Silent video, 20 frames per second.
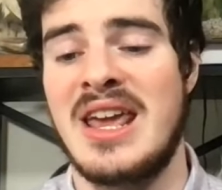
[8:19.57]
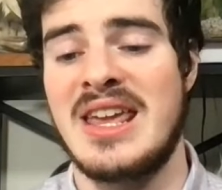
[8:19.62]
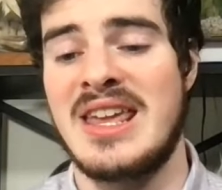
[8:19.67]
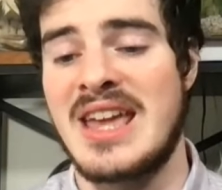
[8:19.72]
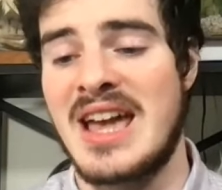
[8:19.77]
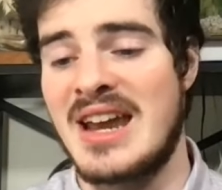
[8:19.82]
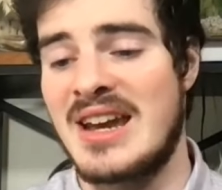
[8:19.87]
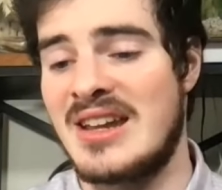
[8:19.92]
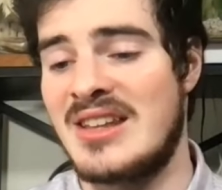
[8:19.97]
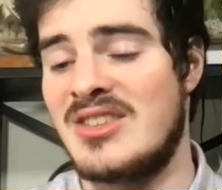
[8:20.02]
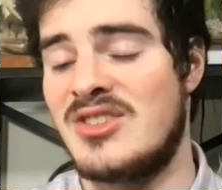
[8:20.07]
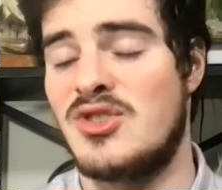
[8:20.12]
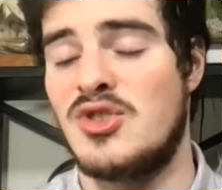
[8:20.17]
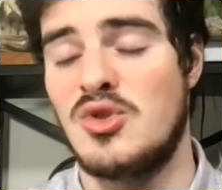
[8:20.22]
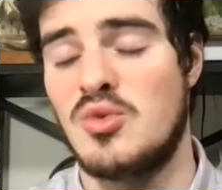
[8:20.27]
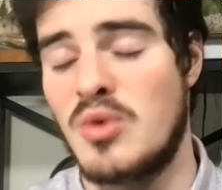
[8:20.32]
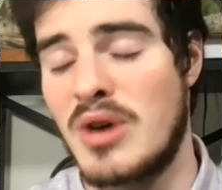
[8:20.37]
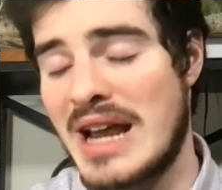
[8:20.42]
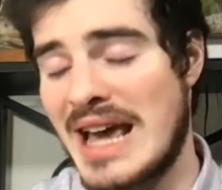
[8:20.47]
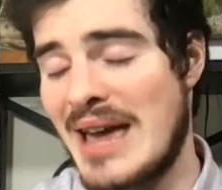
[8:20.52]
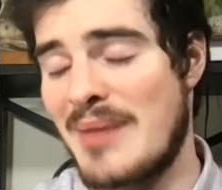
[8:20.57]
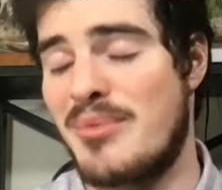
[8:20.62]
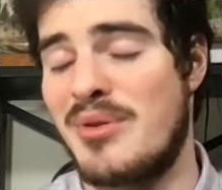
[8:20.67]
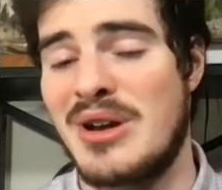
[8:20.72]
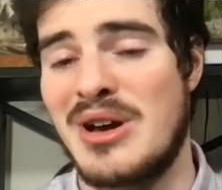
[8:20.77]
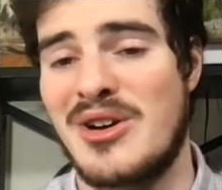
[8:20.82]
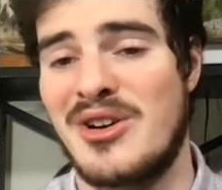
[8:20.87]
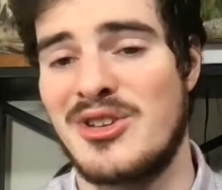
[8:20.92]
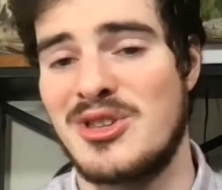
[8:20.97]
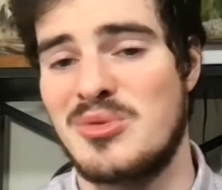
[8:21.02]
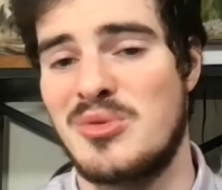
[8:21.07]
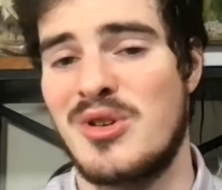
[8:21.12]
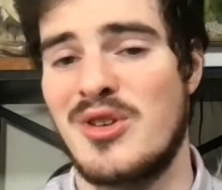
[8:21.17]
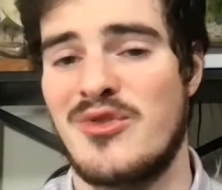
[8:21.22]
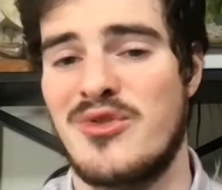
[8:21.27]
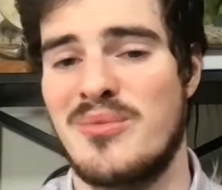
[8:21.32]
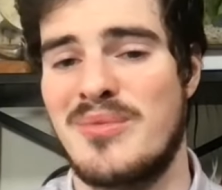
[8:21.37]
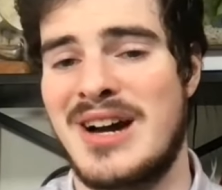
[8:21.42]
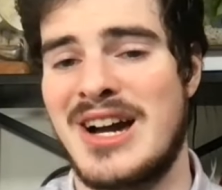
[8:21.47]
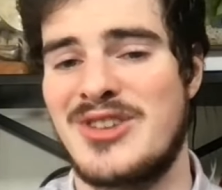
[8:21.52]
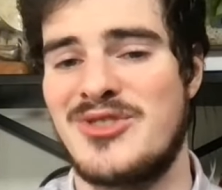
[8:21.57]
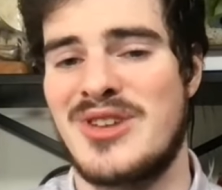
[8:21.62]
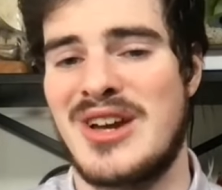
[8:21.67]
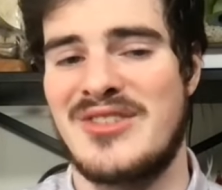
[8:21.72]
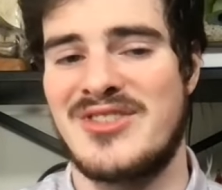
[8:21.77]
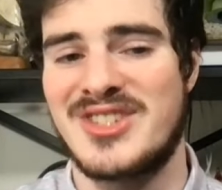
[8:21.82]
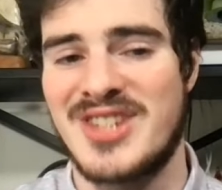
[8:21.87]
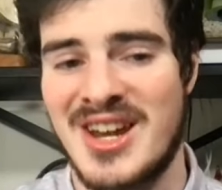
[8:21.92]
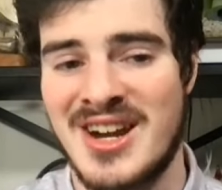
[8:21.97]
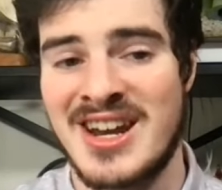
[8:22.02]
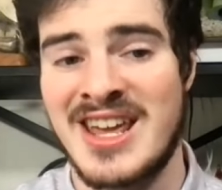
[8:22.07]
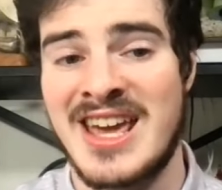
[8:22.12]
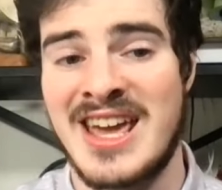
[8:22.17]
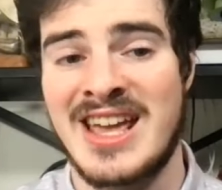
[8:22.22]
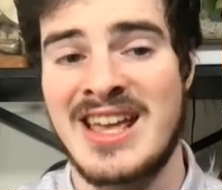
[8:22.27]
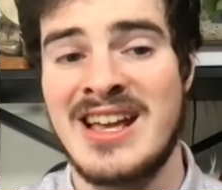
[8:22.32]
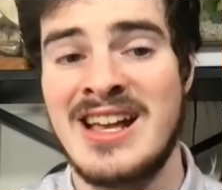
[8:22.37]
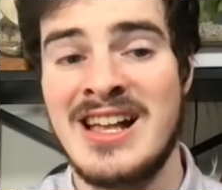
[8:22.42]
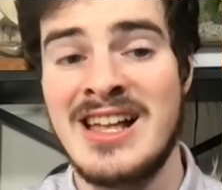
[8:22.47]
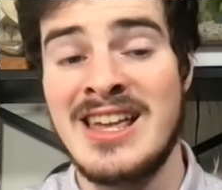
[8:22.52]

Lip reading: getting into what I put out on Twitter for mock draft Sunday.